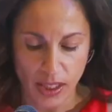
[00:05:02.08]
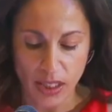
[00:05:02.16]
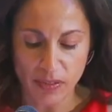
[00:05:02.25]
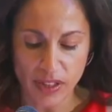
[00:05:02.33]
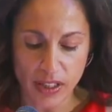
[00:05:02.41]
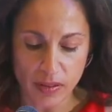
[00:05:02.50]

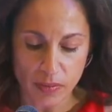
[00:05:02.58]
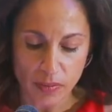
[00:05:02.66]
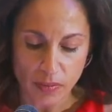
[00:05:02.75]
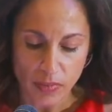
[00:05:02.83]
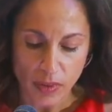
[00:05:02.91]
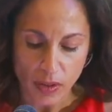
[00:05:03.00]
Even
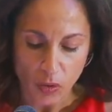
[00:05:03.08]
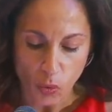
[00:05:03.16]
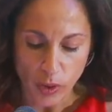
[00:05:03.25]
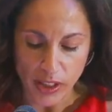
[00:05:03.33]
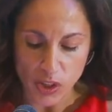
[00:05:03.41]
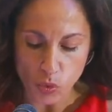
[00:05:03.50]

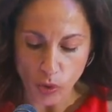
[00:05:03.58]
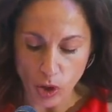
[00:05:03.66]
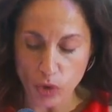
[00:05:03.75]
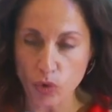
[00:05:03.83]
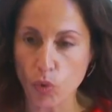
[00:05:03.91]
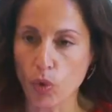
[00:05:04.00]
when it is one
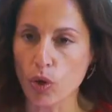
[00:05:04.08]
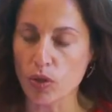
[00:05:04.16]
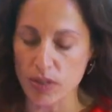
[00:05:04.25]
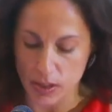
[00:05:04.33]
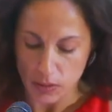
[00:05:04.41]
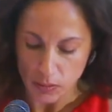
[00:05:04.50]
of the
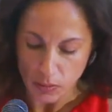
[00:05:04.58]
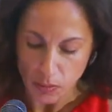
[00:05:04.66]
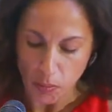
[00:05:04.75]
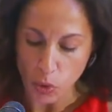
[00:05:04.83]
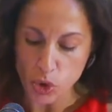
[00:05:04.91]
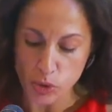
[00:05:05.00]
world's
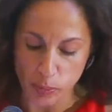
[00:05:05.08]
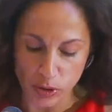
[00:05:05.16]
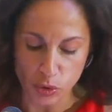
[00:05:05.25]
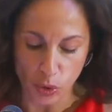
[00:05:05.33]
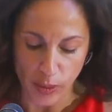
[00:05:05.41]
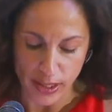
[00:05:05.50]
most
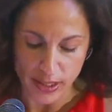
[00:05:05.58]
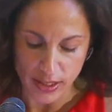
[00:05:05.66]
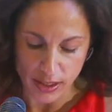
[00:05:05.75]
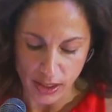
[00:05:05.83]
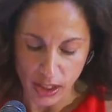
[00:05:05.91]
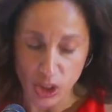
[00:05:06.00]

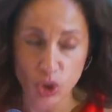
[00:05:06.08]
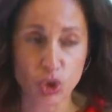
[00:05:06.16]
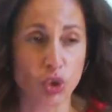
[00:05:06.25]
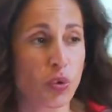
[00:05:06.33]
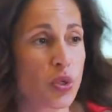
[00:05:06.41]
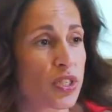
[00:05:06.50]
picturesque,
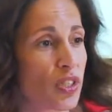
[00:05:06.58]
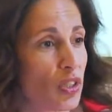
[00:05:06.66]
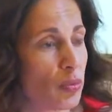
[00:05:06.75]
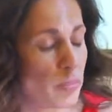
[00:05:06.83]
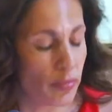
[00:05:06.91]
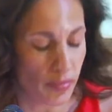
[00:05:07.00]

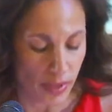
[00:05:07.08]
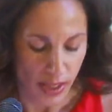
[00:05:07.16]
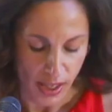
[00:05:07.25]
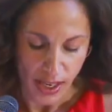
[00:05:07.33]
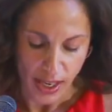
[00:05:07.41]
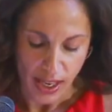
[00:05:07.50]
Jerusalem
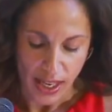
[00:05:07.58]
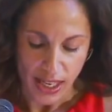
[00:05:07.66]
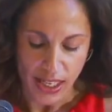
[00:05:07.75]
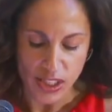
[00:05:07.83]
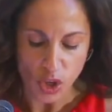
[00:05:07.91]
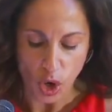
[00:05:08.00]

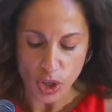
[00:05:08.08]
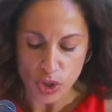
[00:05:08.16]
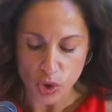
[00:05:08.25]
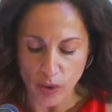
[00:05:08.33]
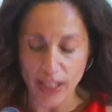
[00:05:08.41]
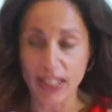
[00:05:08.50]
is
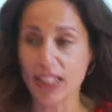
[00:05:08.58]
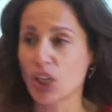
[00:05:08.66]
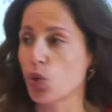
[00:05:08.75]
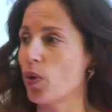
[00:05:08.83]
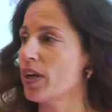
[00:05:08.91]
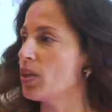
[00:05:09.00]
also an
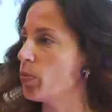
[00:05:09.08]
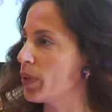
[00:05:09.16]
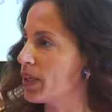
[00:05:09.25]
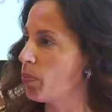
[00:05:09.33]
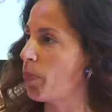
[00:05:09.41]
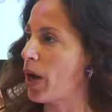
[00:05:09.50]

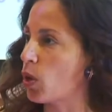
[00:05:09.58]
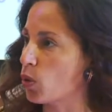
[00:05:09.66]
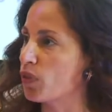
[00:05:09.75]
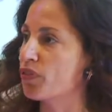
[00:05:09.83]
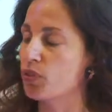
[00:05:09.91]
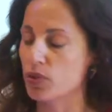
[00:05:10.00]
incredibly
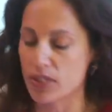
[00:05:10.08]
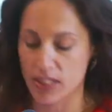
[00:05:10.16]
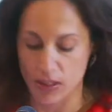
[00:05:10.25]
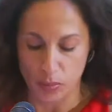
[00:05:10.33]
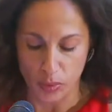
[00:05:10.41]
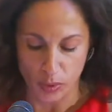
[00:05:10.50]
powerful
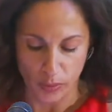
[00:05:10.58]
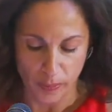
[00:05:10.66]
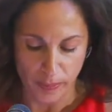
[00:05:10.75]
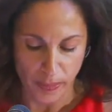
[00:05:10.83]
symbol.